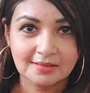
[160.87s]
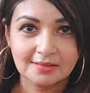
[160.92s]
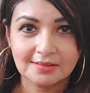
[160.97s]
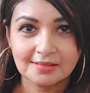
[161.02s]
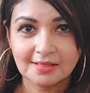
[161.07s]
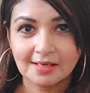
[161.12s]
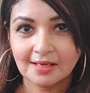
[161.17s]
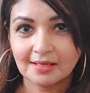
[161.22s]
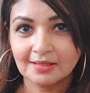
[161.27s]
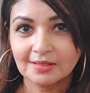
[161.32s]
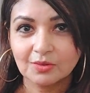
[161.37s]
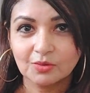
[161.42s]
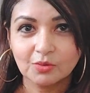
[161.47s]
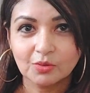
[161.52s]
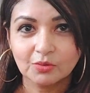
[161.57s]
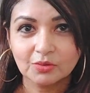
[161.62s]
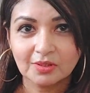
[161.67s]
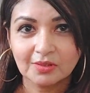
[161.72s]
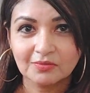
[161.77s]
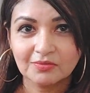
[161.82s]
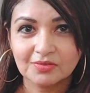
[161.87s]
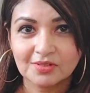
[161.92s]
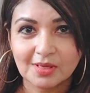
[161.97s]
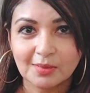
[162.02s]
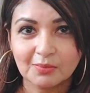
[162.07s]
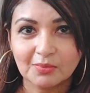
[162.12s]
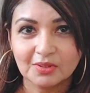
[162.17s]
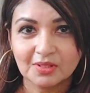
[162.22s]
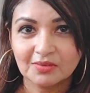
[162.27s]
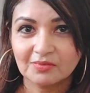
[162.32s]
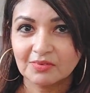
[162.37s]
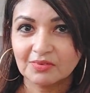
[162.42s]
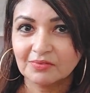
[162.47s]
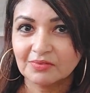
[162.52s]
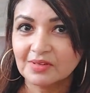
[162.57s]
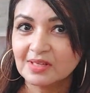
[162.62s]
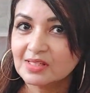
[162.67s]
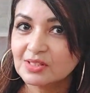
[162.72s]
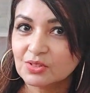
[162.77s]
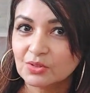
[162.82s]
It's like you don't, if somebody
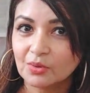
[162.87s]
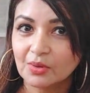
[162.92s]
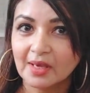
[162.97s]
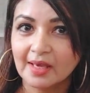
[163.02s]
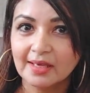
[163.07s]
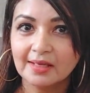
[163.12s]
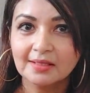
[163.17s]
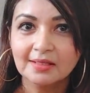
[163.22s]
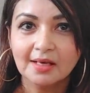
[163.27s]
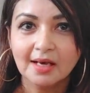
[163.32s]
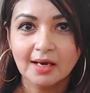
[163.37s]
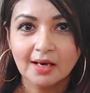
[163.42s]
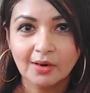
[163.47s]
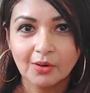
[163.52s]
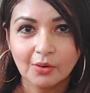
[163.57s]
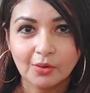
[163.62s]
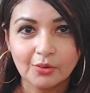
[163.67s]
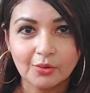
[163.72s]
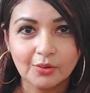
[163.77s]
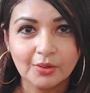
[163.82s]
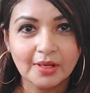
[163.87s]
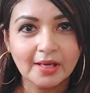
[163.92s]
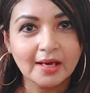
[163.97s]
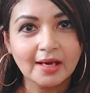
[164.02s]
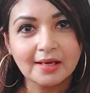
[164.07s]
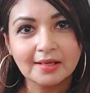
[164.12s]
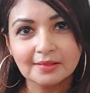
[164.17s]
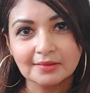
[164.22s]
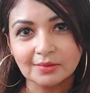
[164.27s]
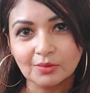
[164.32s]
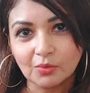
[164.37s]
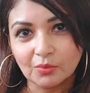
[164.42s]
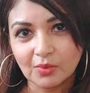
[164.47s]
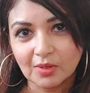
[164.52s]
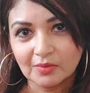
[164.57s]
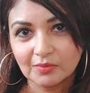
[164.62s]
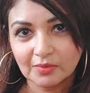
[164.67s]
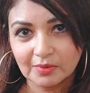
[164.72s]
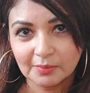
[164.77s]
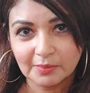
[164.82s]
even feels your head or your hair, no
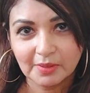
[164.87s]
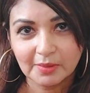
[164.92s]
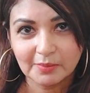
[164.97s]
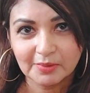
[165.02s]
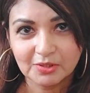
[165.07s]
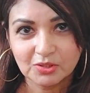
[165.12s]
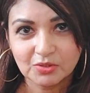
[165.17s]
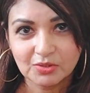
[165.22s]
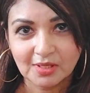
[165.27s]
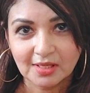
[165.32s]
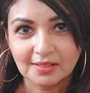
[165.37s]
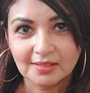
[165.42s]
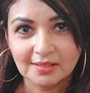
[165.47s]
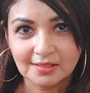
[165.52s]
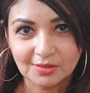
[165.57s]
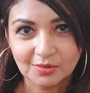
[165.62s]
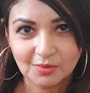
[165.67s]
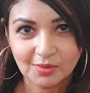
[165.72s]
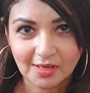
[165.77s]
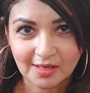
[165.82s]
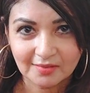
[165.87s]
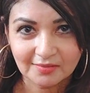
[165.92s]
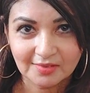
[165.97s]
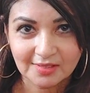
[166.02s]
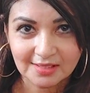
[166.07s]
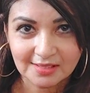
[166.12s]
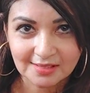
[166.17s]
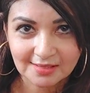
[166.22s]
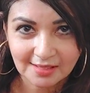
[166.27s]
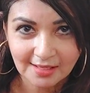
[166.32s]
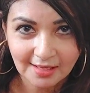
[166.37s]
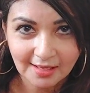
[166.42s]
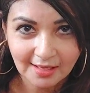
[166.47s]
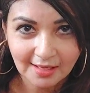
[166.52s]
one will be able to tell that you have these